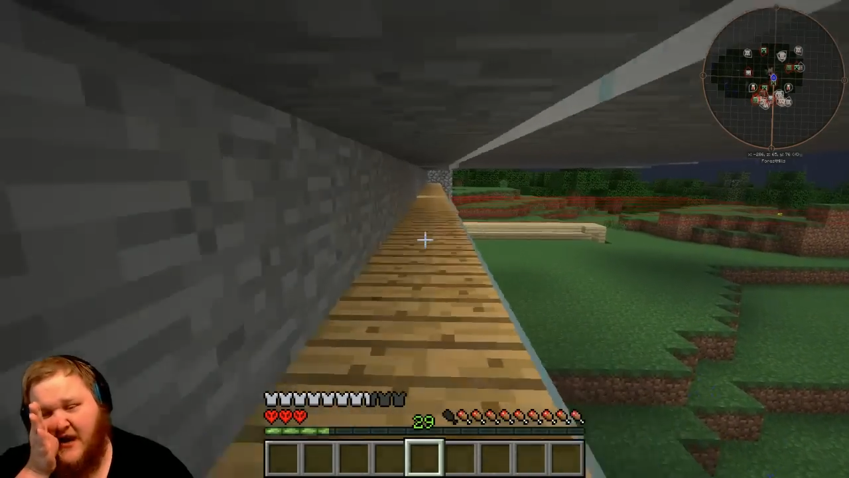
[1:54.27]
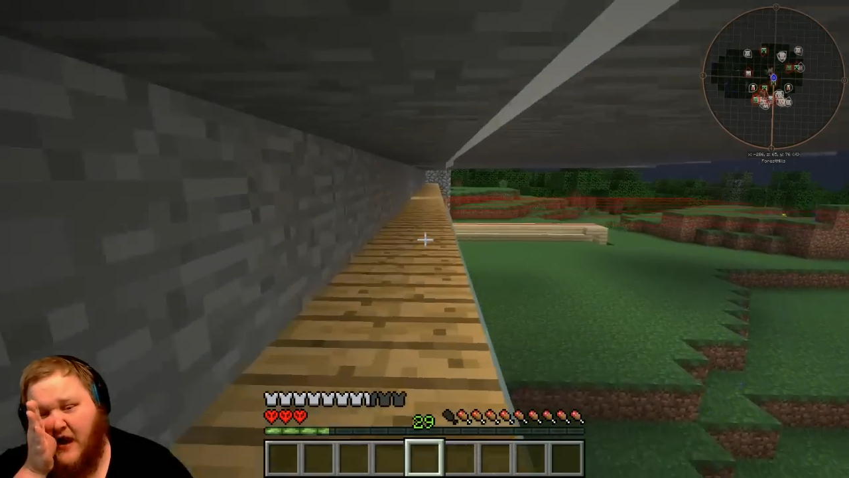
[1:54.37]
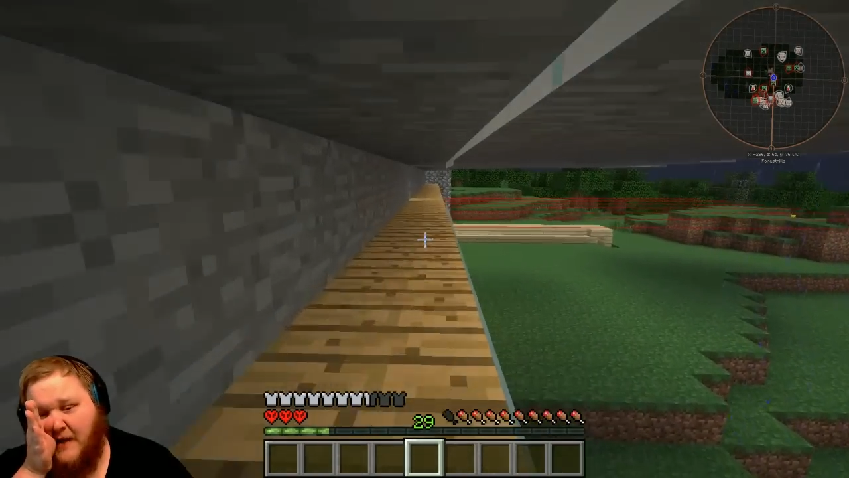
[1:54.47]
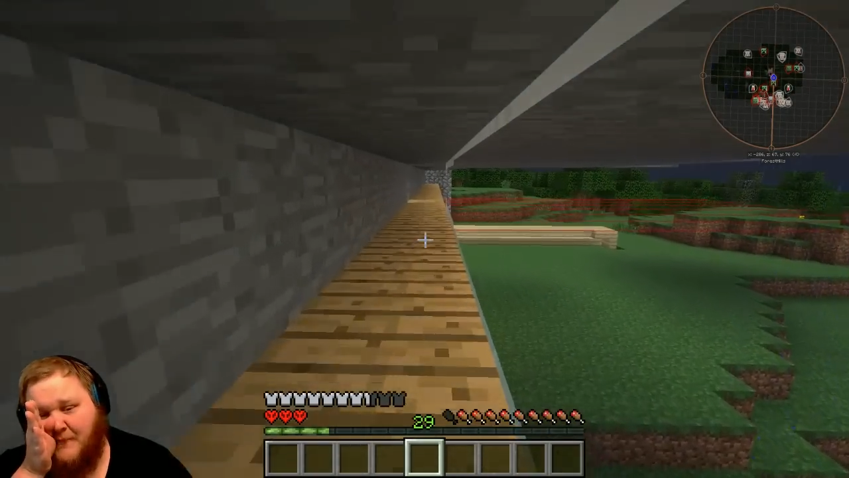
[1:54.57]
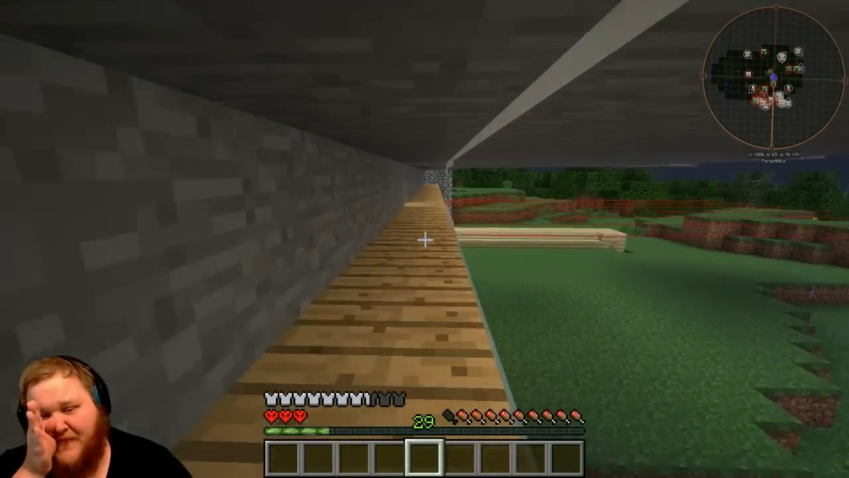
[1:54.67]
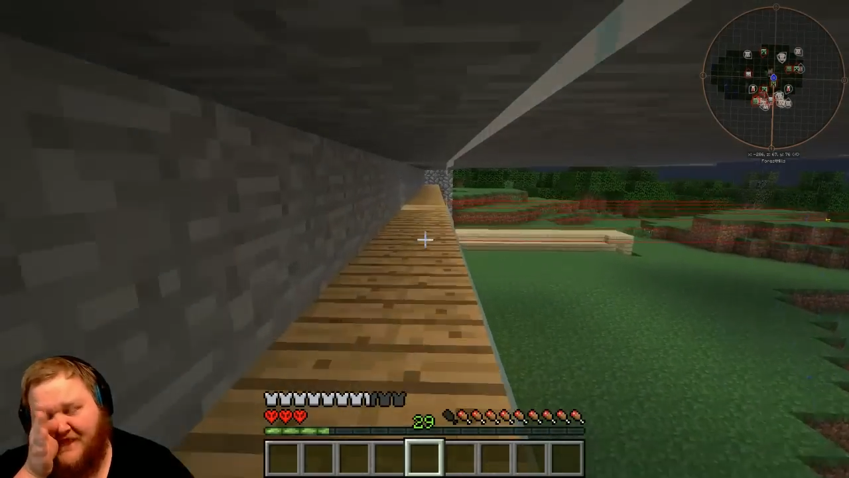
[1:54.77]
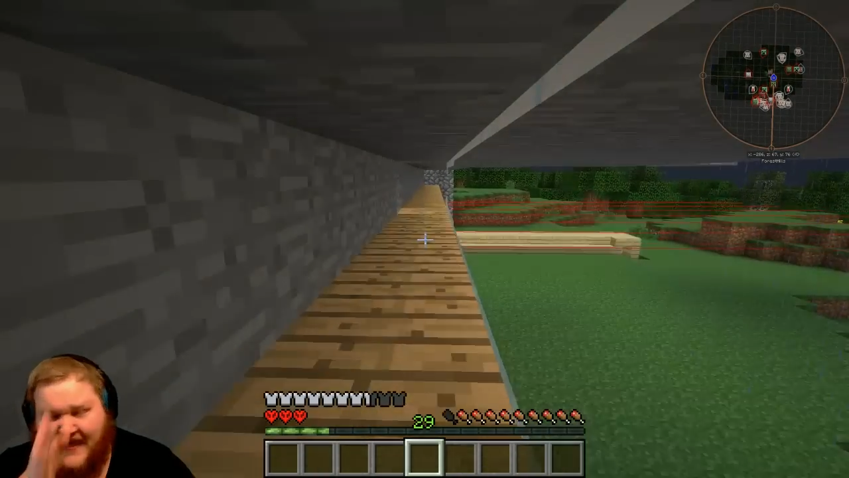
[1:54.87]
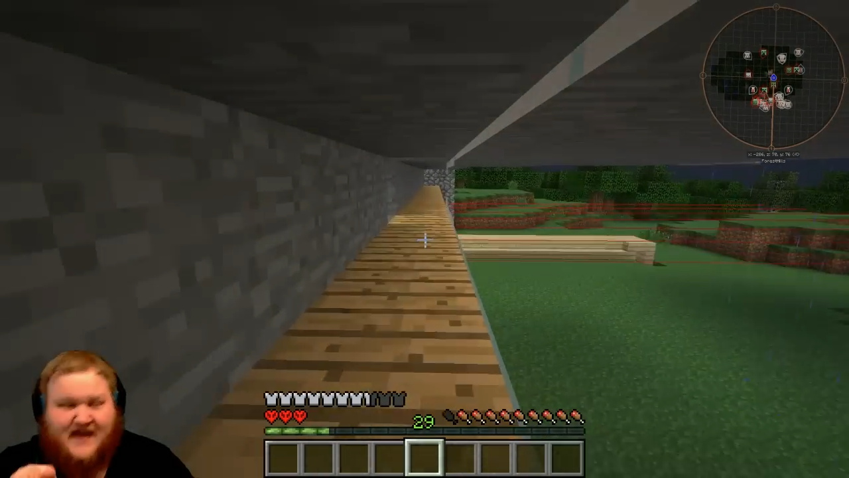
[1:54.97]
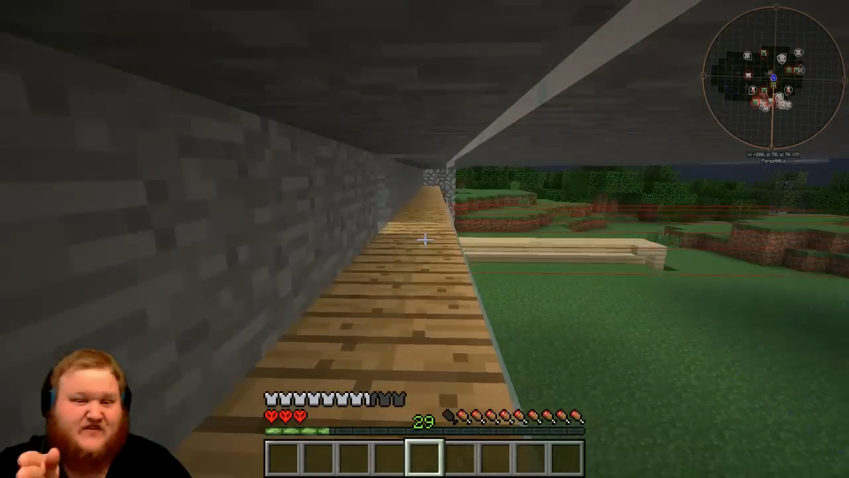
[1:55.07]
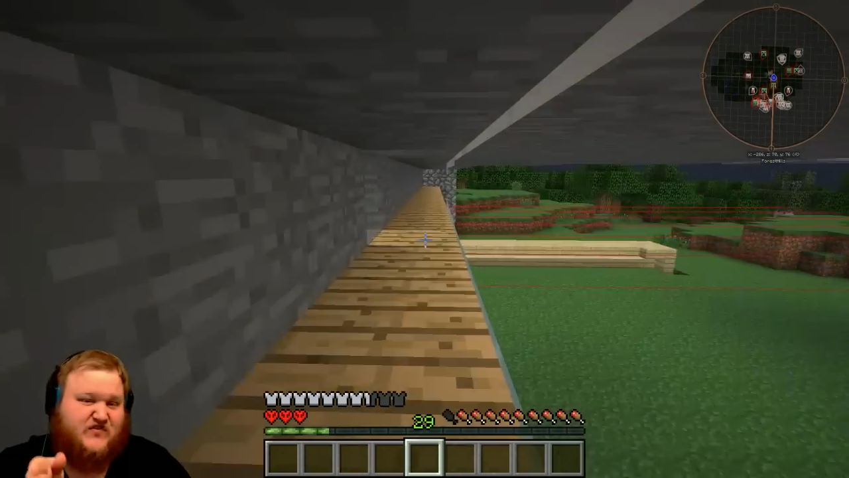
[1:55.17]
up
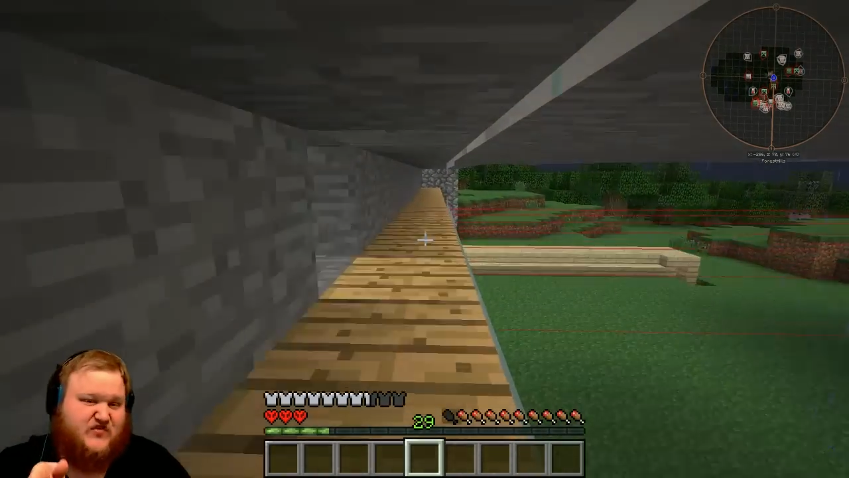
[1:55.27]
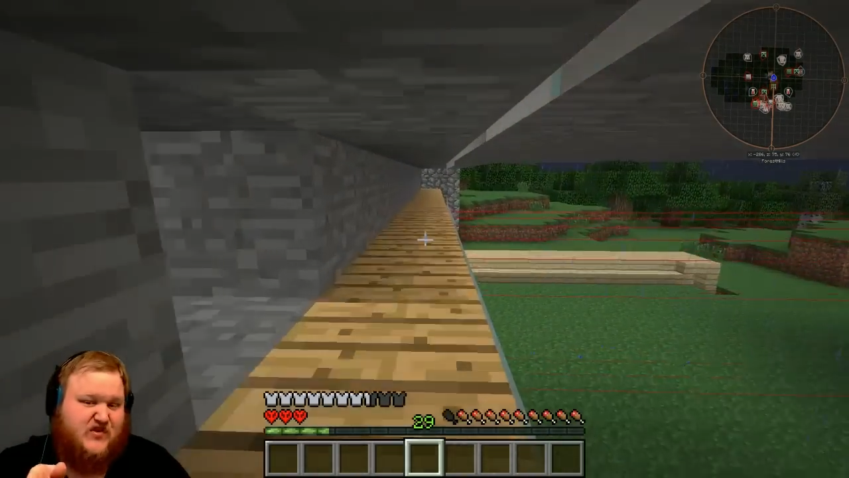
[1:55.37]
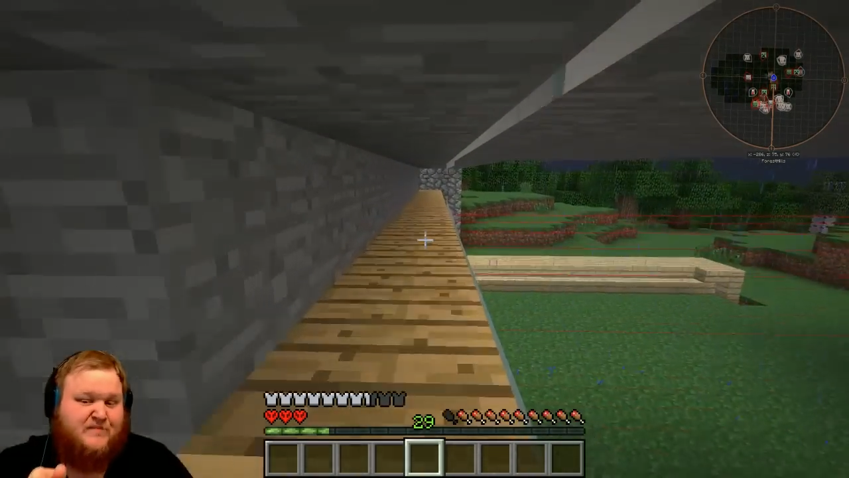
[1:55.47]
this.